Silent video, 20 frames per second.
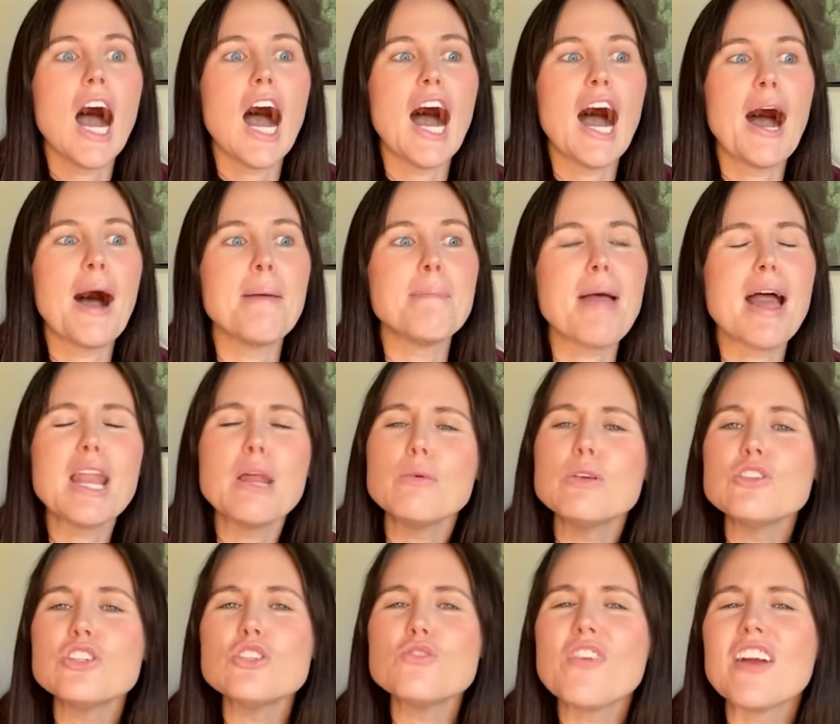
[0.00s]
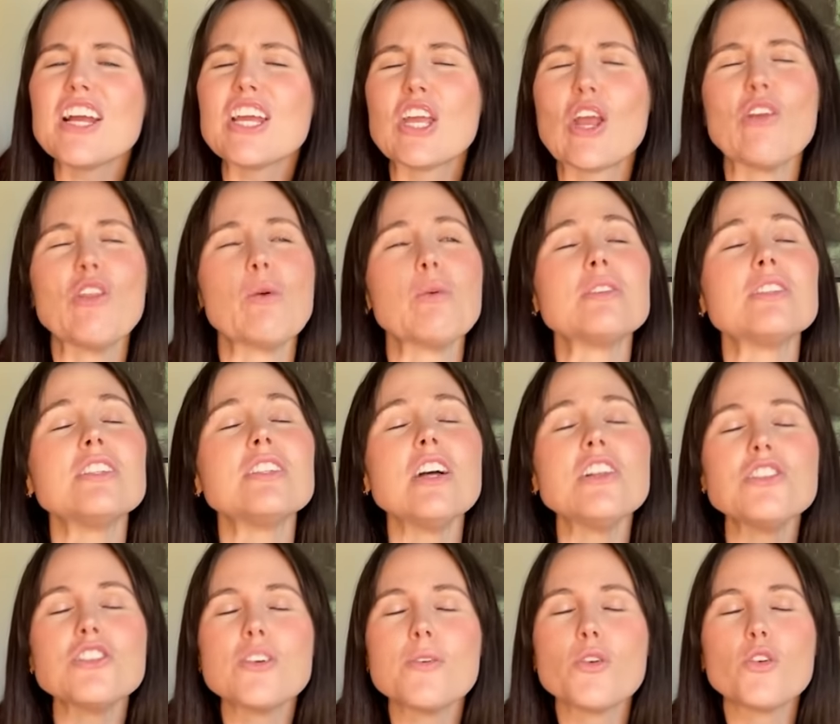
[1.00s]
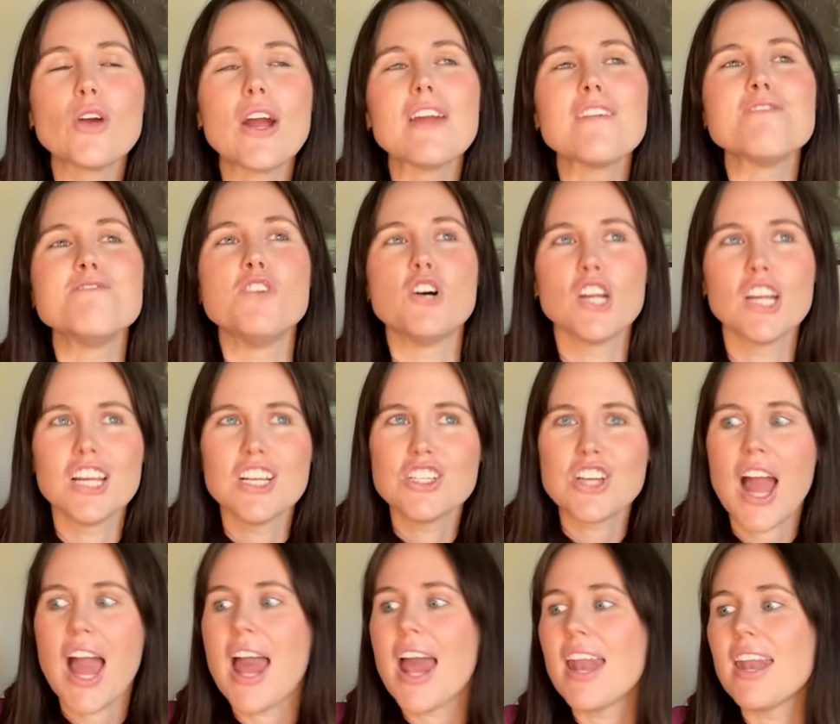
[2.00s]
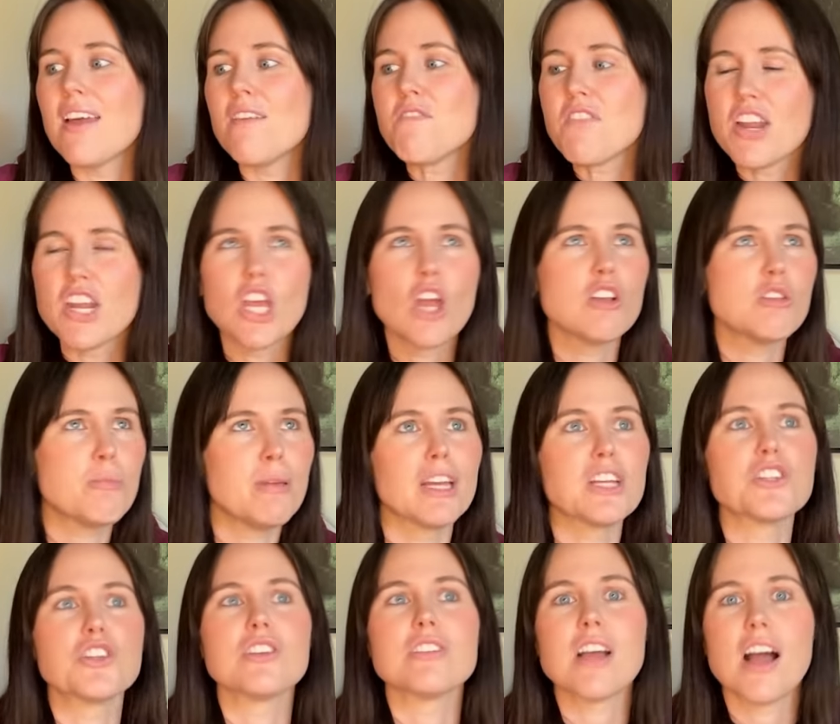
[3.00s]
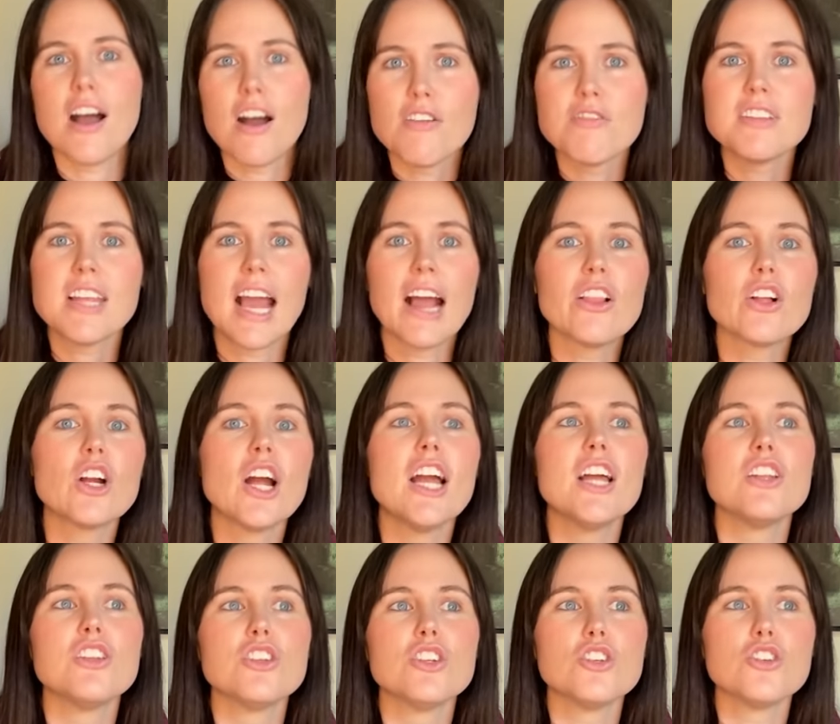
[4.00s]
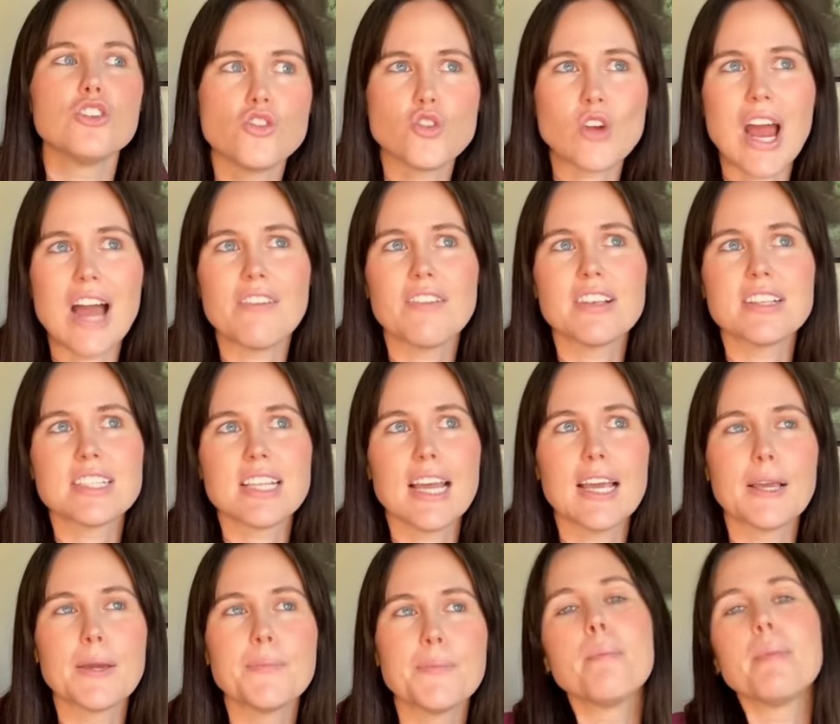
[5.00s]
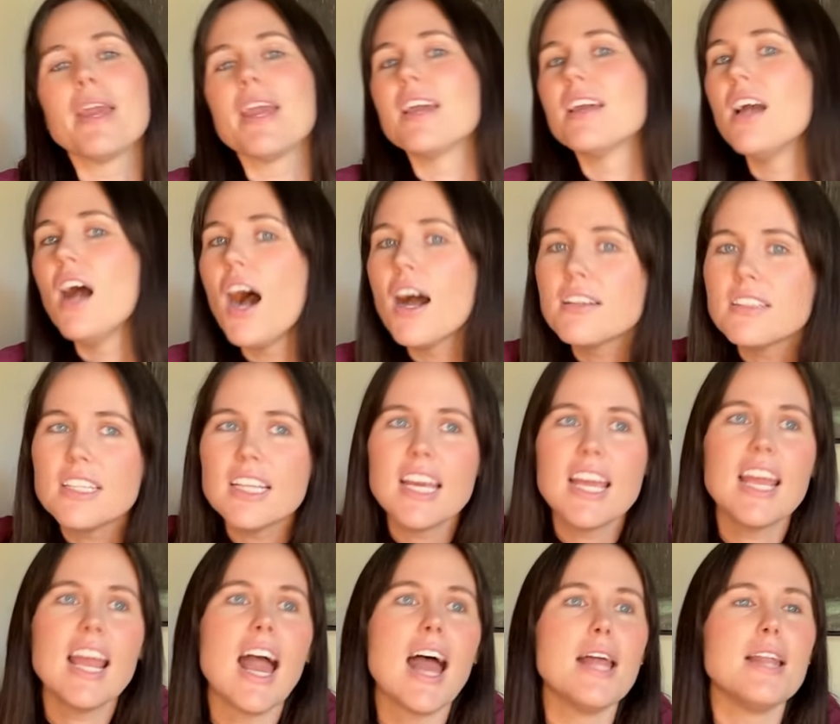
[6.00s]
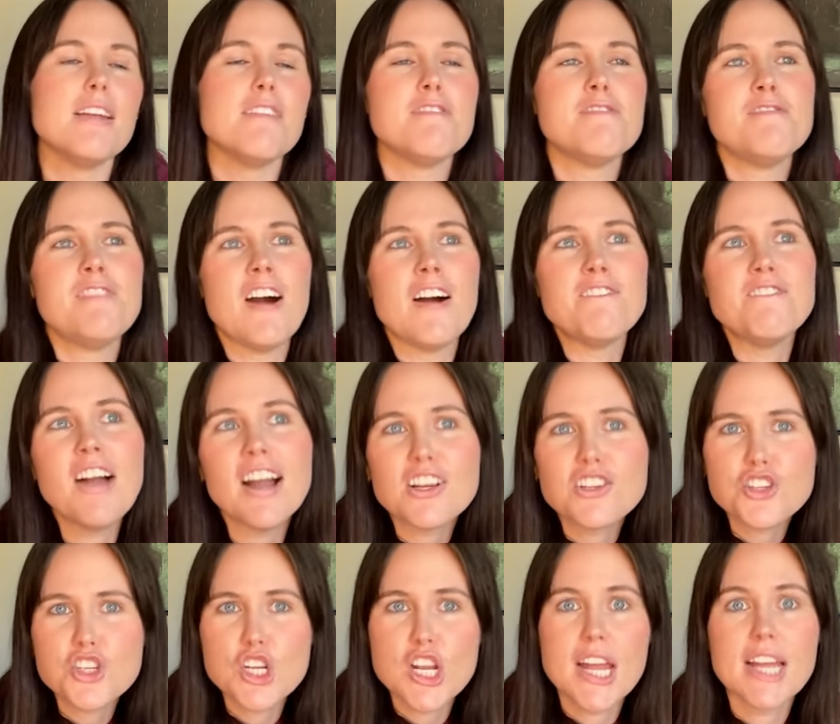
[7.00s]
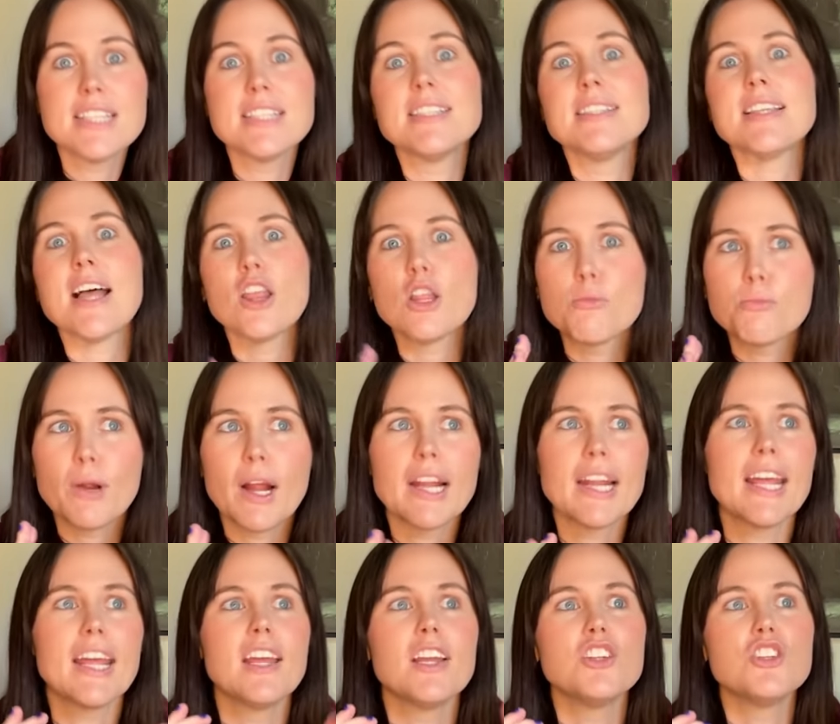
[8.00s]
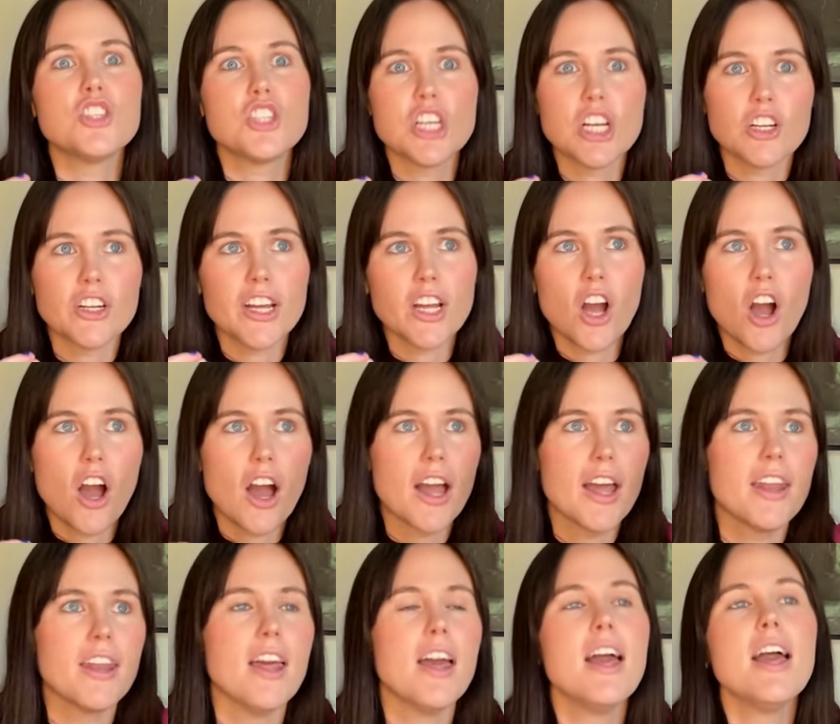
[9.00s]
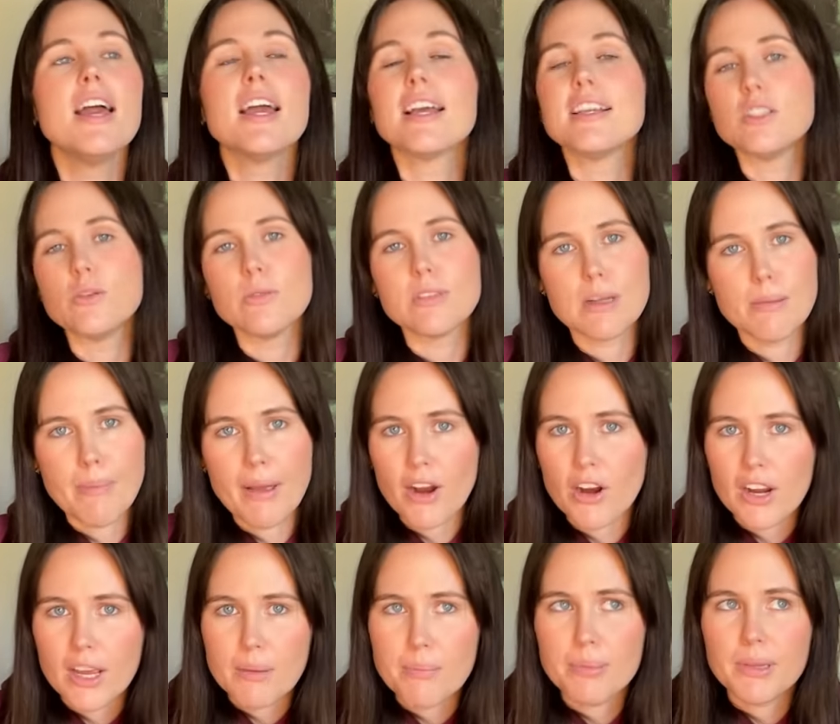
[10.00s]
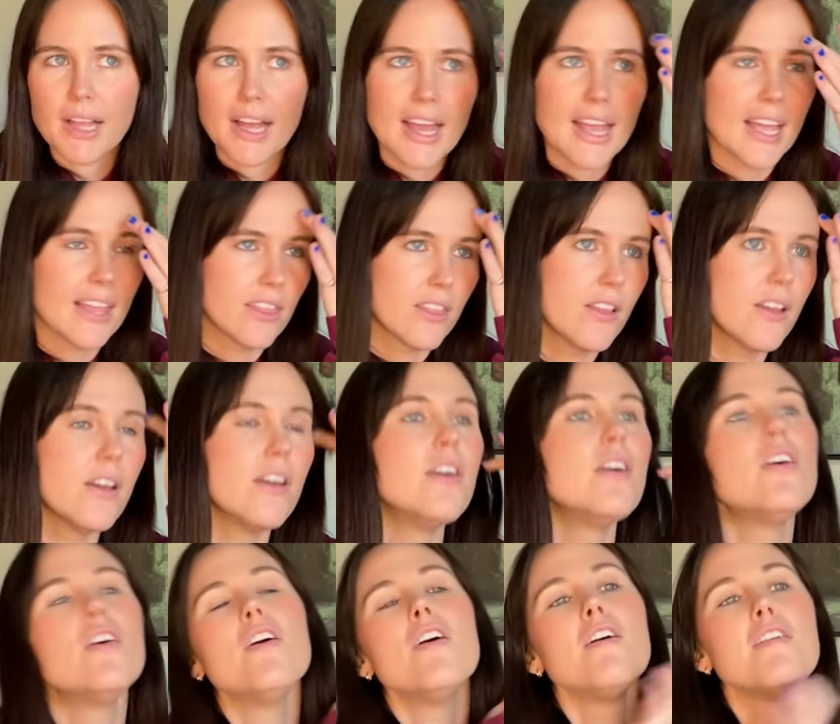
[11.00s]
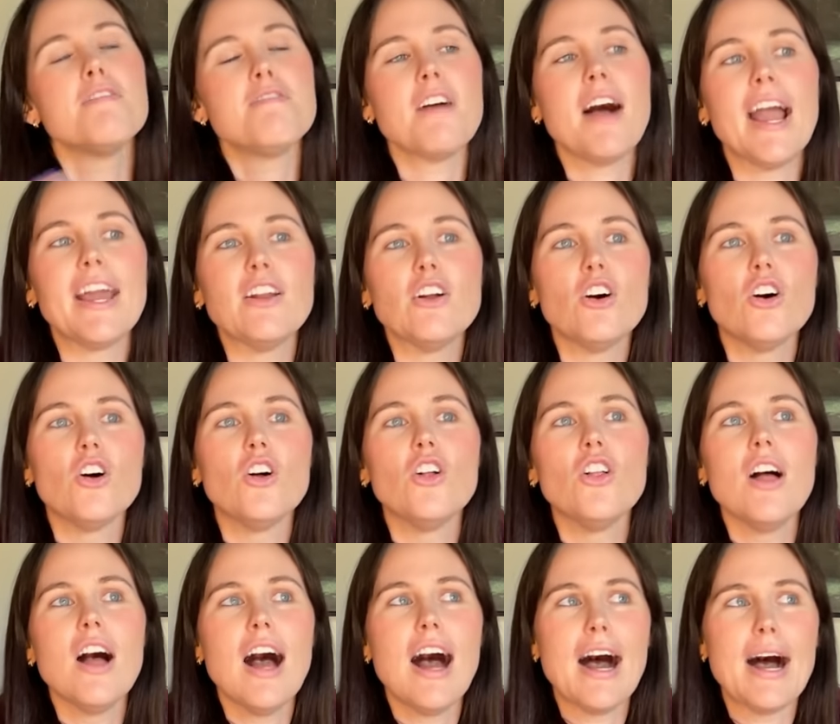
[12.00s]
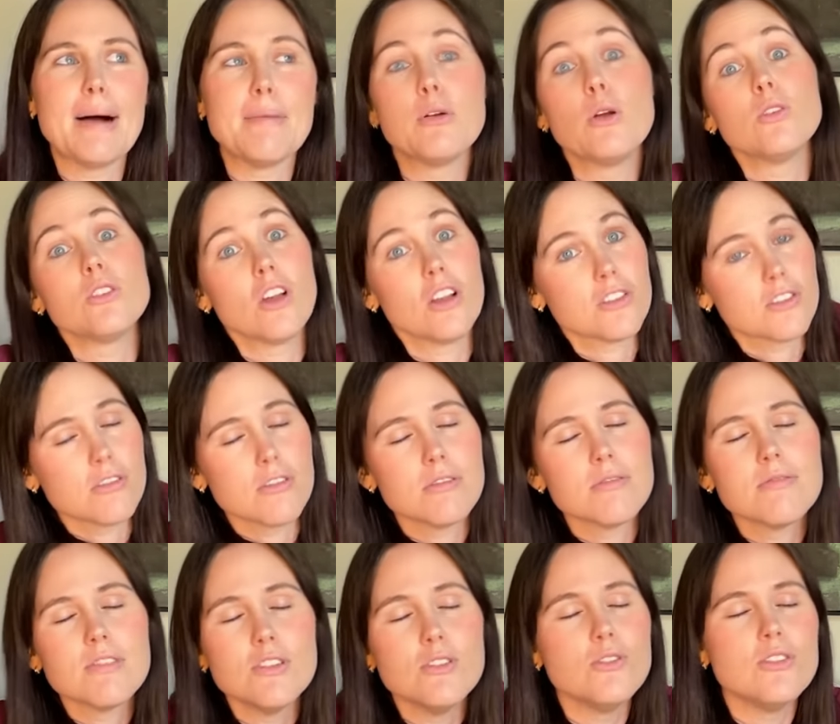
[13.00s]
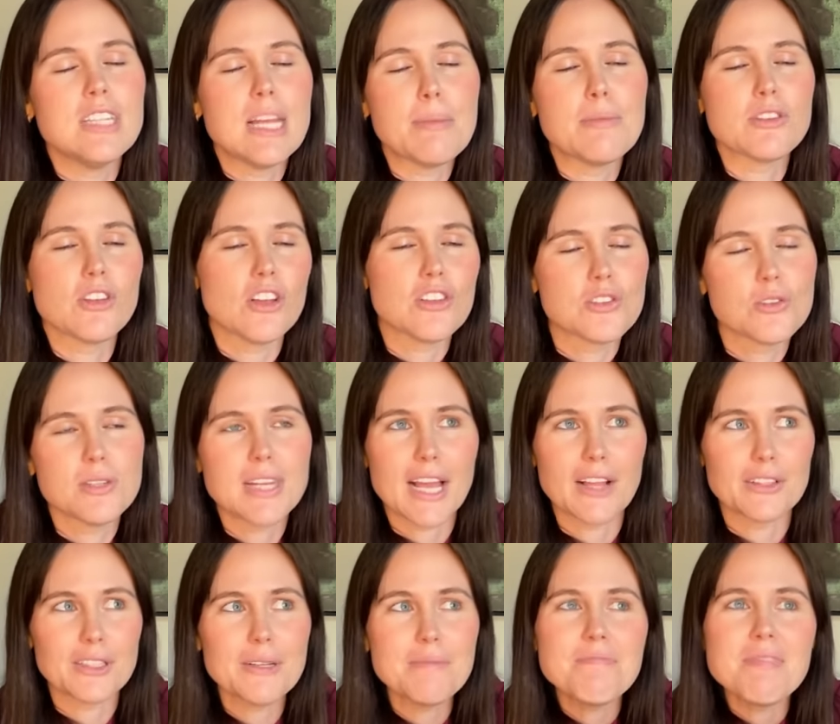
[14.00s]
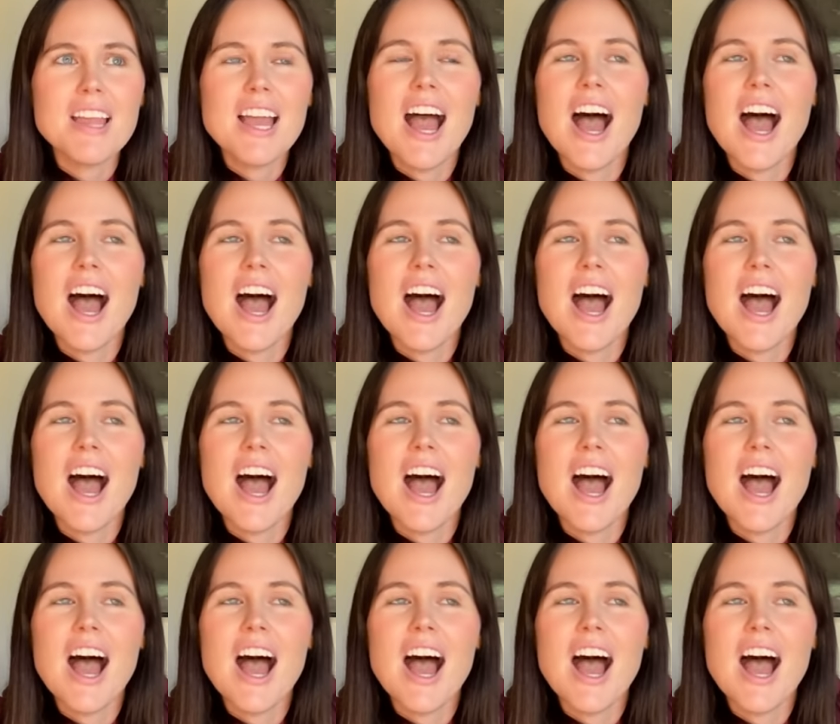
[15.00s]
Um, and it was just very cute. There was such great footage and videos, pictures of Taylor and Travis like being cuddly and affectionate, celebrating, cheering on, because it was an American playing in the final, um, who's also, whose name is also Taylor.